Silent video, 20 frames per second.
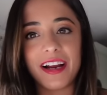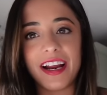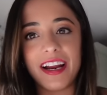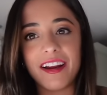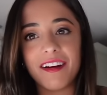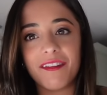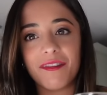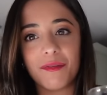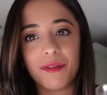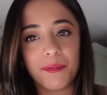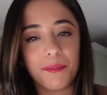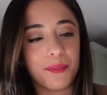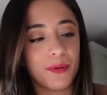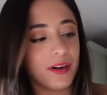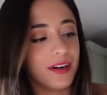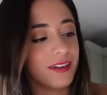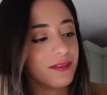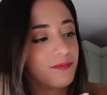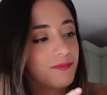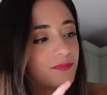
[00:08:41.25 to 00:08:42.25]
creative. We
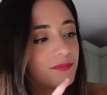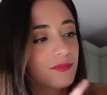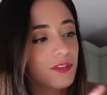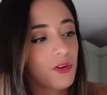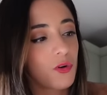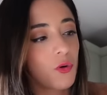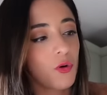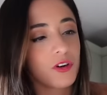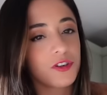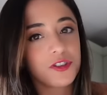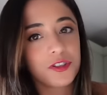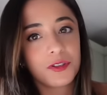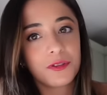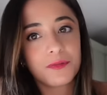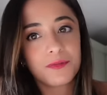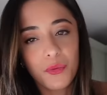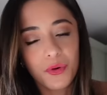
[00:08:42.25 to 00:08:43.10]
put cordial,